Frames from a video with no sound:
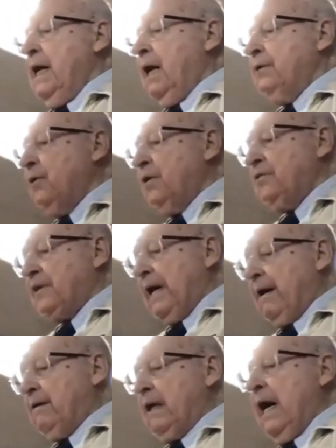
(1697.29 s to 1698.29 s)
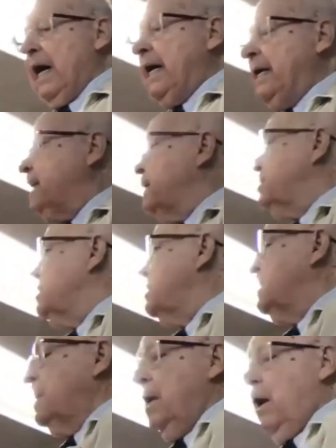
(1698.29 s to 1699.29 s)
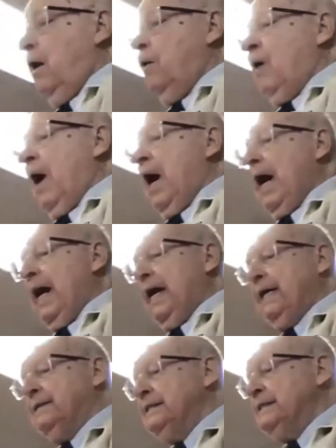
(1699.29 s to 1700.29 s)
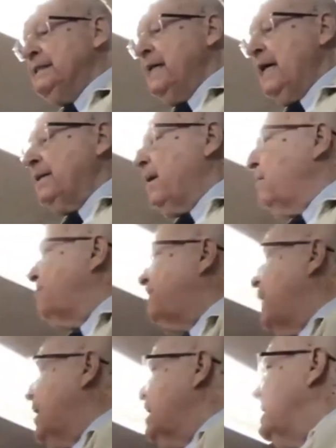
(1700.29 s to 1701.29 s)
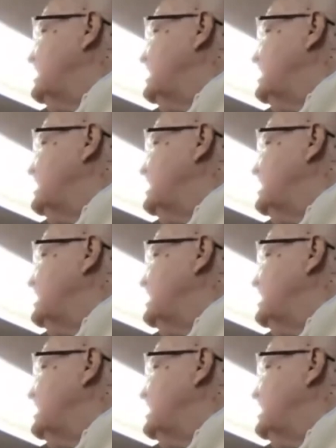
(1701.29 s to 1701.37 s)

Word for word: uh, North Carolina to Ohio, and then finally